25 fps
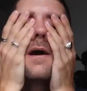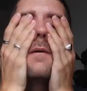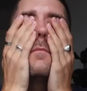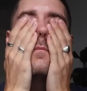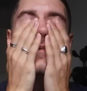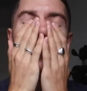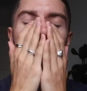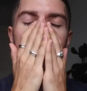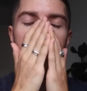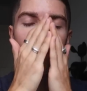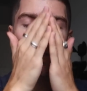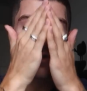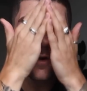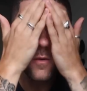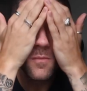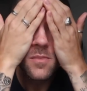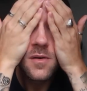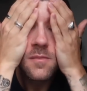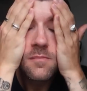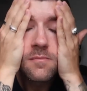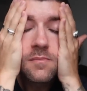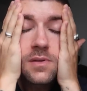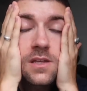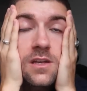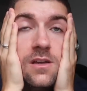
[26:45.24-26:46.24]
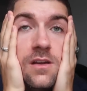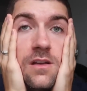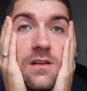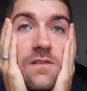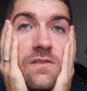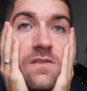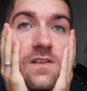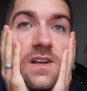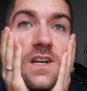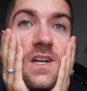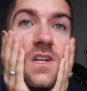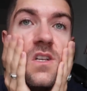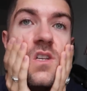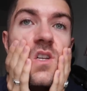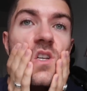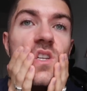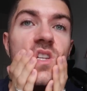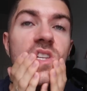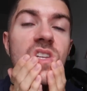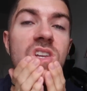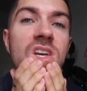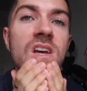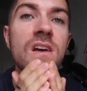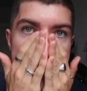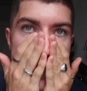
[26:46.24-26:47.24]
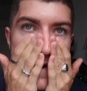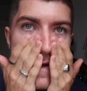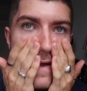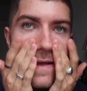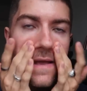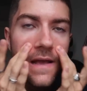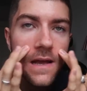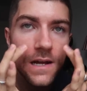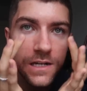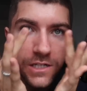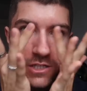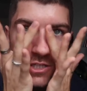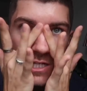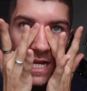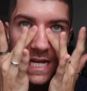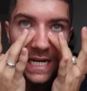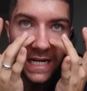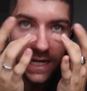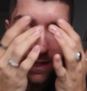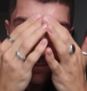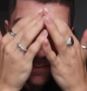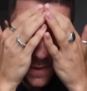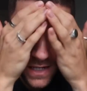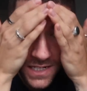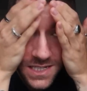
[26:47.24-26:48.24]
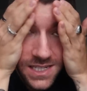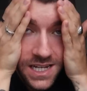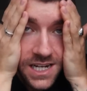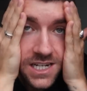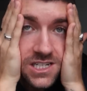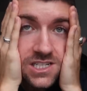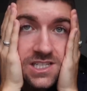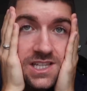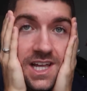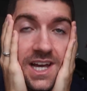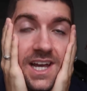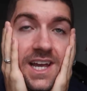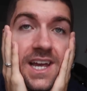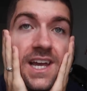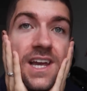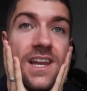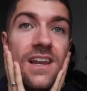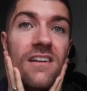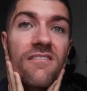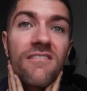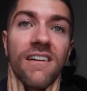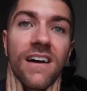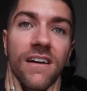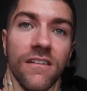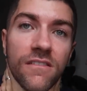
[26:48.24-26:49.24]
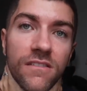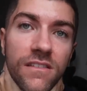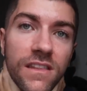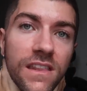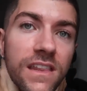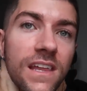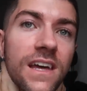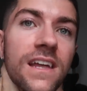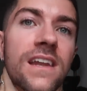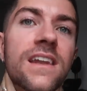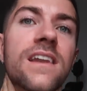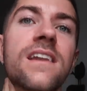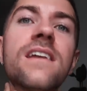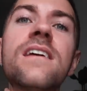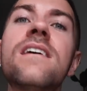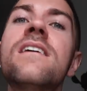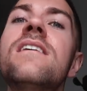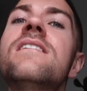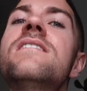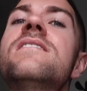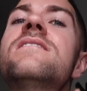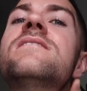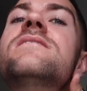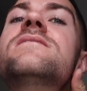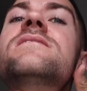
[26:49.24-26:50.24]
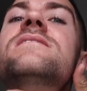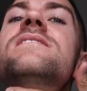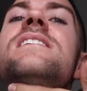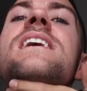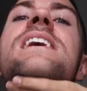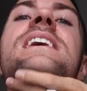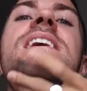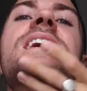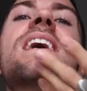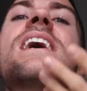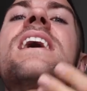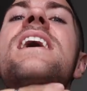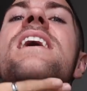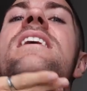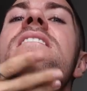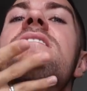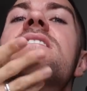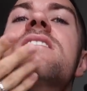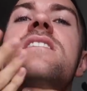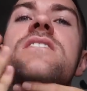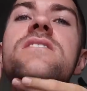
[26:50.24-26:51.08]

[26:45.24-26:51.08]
absorb beautifully, just really gently massaging that in around the neck area